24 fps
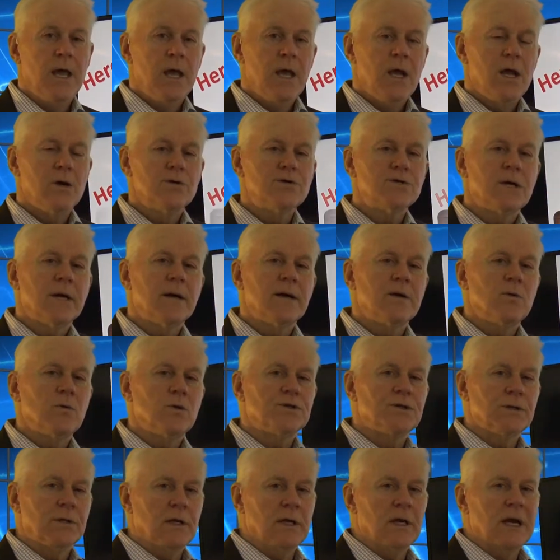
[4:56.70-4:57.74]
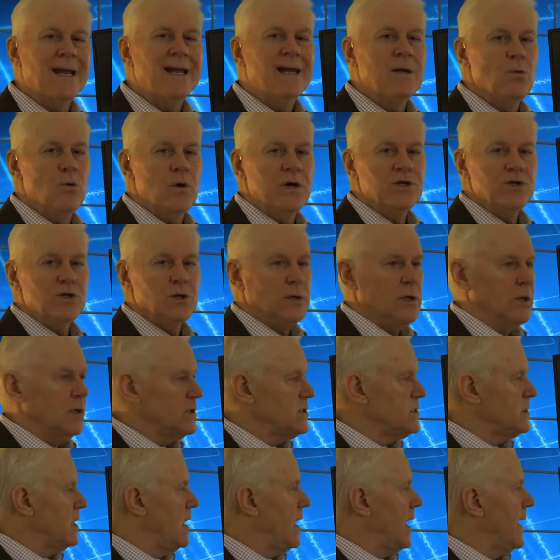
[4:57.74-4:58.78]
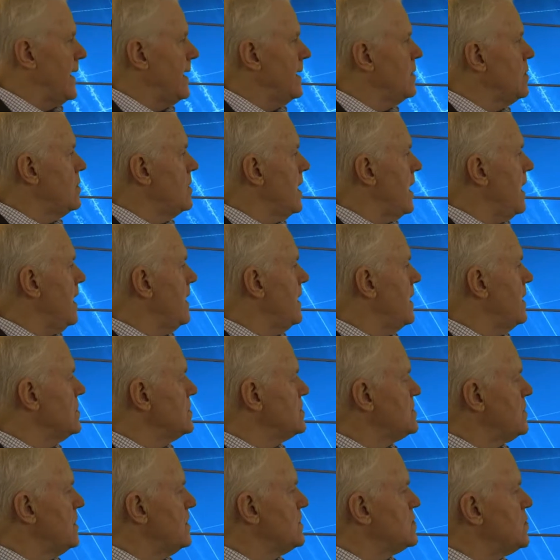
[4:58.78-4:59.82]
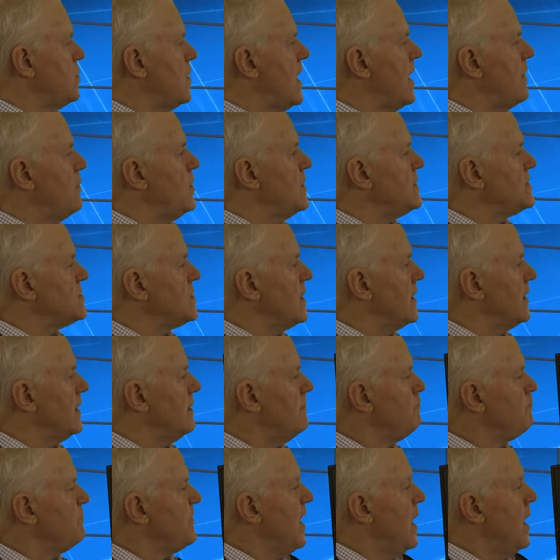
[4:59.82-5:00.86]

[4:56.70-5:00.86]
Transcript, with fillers: Here's kind of what the language looks like, okay? Here's, here's why we said it.